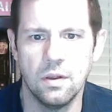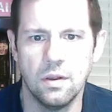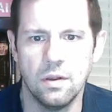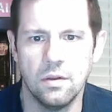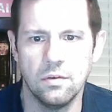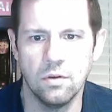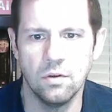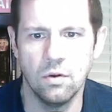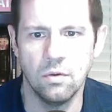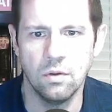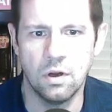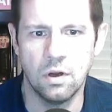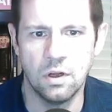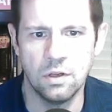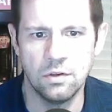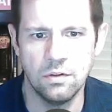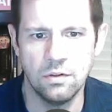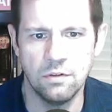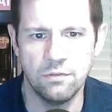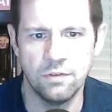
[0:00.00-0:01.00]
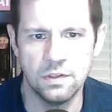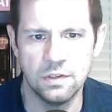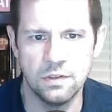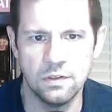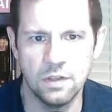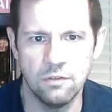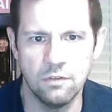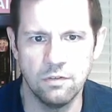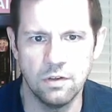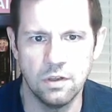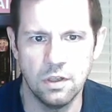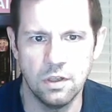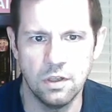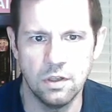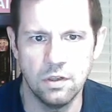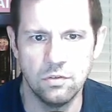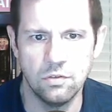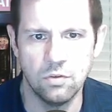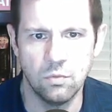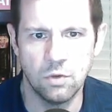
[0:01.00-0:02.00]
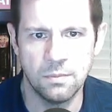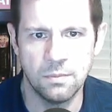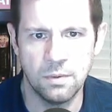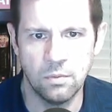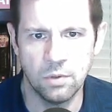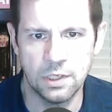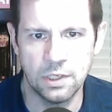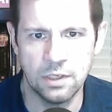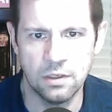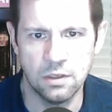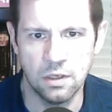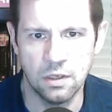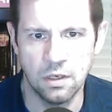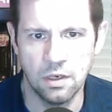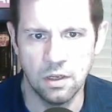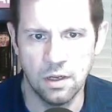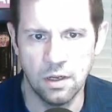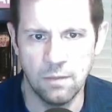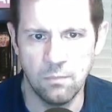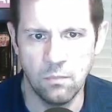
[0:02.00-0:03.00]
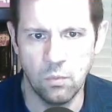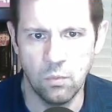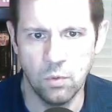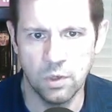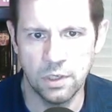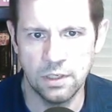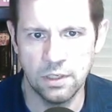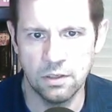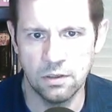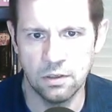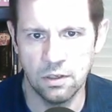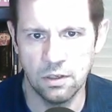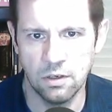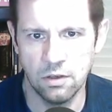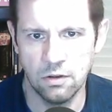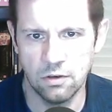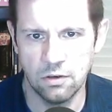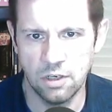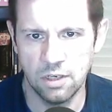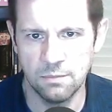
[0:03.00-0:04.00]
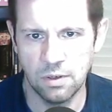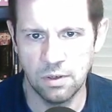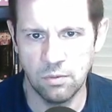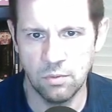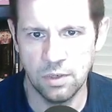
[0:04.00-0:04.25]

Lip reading: So on to the fun stuff. So what am I working on? I'm working on learning my way